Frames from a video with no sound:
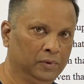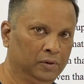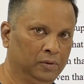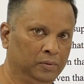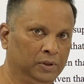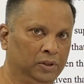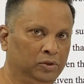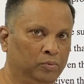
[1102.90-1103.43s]

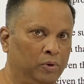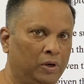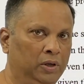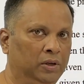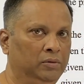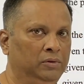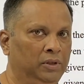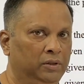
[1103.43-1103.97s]
What's a small
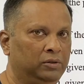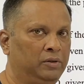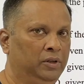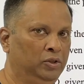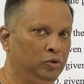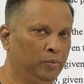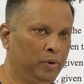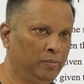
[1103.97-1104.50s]
town?
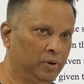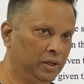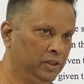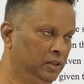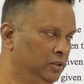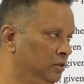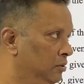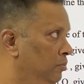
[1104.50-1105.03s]
3
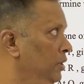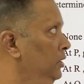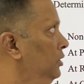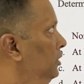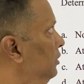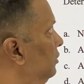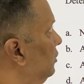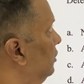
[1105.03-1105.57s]
supermarkets is big thing.